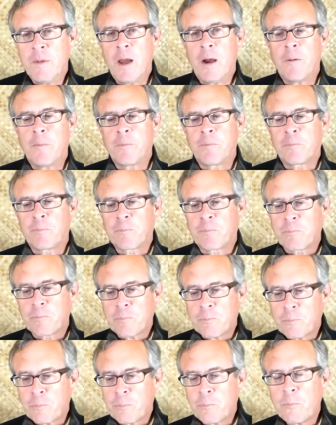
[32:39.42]
Now,
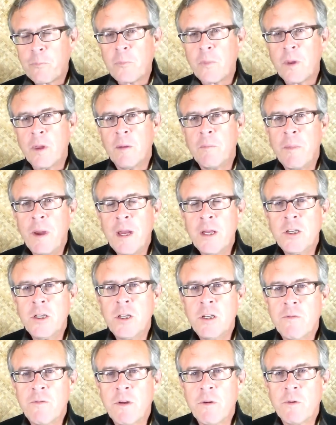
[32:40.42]

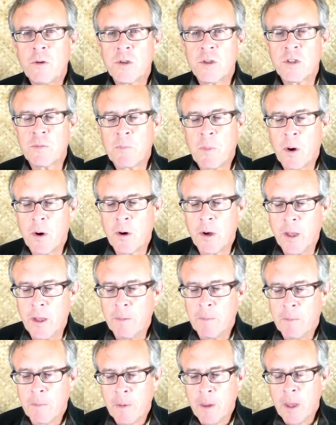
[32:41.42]
imagine if there was this party